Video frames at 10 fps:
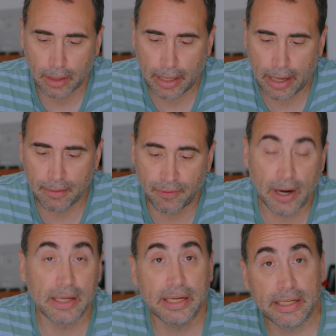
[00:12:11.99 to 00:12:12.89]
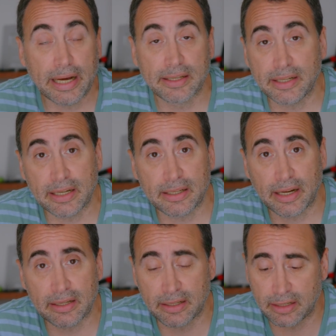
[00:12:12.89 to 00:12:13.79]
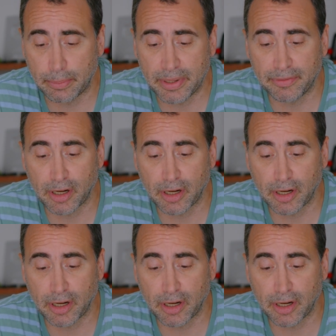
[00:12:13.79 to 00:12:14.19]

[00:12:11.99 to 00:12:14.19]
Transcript: And finally, yes, CSS is a bit